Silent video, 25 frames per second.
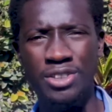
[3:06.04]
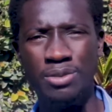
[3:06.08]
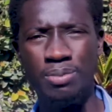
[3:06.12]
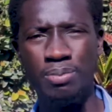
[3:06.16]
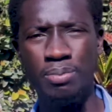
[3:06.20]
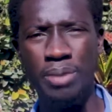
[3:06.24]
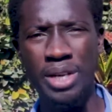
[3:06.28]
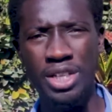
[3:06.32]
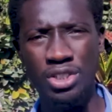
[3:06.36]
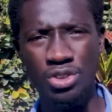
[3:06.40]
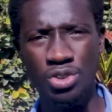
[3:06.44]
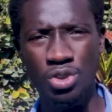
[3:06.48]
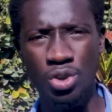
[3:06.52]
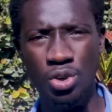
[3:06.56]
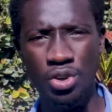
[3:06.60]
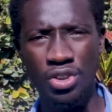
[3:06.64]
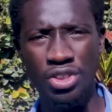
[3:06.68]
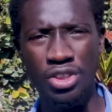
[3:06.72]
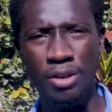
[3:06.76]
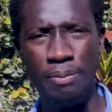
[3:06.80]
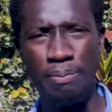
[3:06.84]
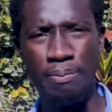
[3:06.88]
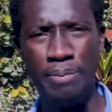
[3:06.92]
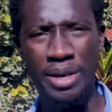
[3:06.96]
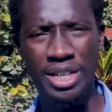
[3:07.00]
based on
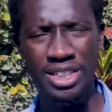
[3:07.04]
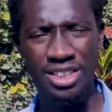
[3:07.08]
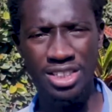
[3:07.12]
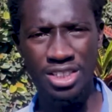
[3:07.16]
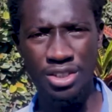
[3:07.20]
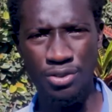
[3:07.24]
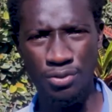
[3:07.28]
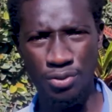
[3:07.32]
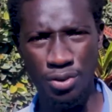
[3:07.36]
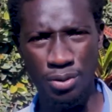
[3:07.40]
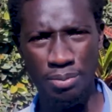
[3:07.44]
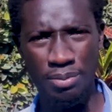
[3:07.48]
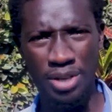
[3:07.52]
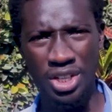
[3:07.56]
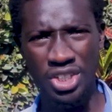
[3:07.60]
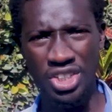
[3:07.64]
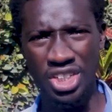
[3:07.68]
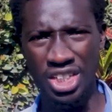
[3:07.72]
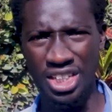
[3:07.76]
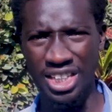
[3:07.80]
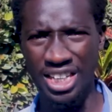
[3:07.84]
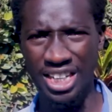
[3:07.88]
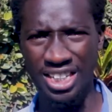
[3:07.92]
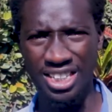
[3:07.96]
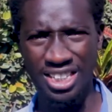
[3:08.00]
the best
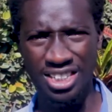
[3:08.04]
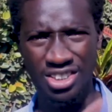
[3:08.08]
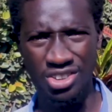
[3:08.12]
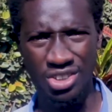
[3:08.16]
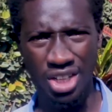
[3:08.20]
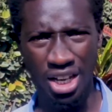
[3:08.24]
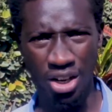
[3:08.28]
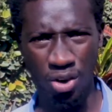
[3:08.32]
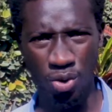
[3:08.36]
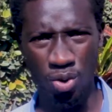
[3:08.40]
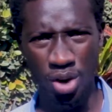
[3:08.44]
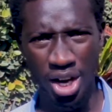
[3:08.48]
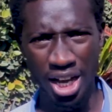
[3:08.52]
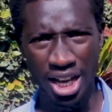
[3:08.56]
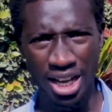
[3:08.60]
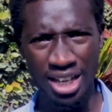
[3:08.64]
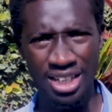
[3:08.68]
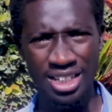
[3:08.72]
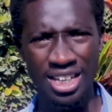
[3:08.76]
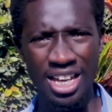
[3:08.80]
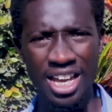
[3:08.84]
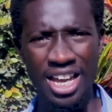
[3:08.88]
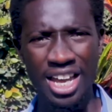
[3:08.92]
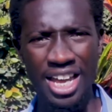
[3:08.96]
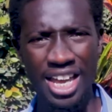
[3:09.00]
information that is acquired
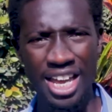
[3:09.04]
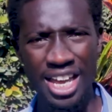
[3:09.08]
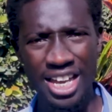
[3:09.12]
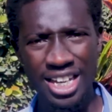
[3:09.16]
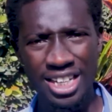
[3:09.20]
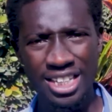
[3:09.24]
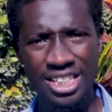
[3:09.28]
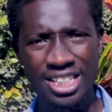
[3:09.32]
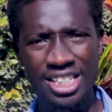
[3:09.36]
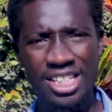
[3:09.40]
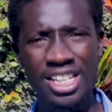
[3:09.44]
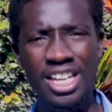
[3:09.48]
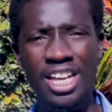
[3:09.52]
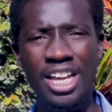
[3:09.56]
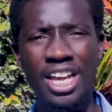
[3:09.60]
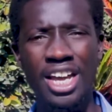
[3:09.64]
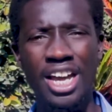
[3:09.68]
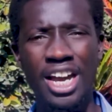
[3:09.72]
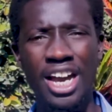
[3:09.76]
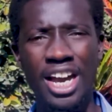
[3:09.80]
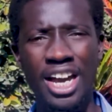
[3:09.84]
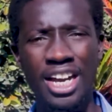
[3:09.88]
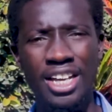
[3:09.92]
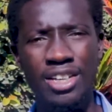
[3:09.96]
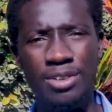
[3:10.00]
and
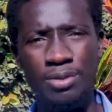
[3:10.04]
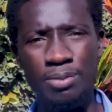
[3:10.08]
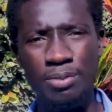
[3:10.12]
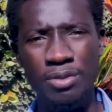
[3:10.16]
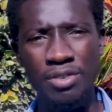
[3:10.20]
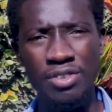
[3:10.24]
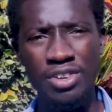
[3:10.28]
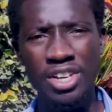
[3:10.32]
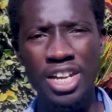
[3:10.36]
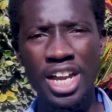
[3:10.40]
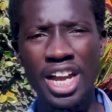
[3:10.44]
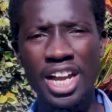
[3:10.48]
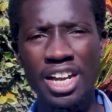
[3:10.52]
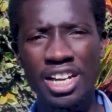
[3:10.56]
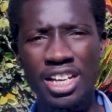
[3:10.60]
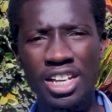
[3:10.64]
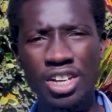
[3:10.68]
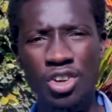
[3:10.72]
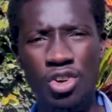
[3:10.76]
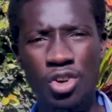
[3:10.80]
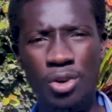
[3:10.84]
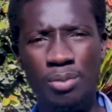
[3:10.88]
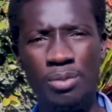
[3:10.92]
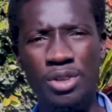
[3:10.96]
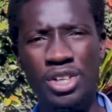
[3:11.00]
clearly
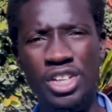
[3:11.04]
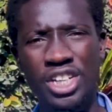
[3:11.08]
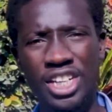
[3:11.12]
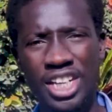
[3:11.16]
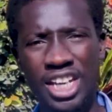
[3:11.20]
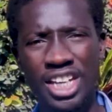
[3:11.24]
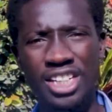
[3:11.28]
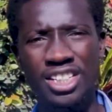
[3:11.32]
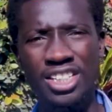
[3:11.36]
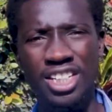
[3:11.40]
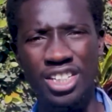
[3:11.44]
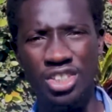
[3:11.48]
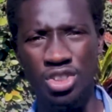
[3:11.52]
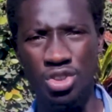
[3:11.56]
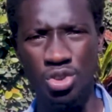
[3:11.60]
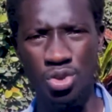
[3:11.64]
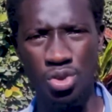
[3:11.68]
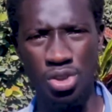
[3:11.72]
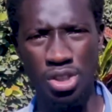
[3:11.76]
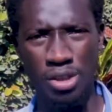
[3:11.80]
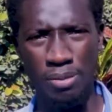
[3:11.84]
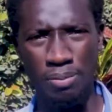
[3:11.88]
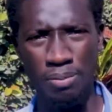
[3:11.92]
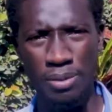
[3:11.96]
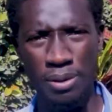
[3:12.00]
communicated to
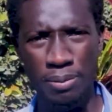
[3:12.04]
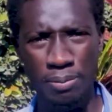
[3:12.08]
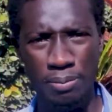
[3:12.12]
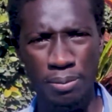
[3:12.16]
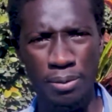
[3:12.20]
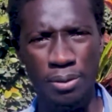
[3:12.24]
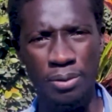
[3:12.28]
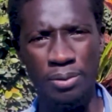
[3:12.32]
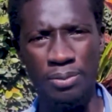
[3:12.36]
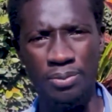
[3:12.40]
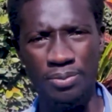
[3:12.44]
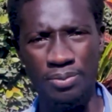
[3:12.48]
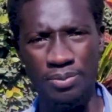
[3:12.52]
the people.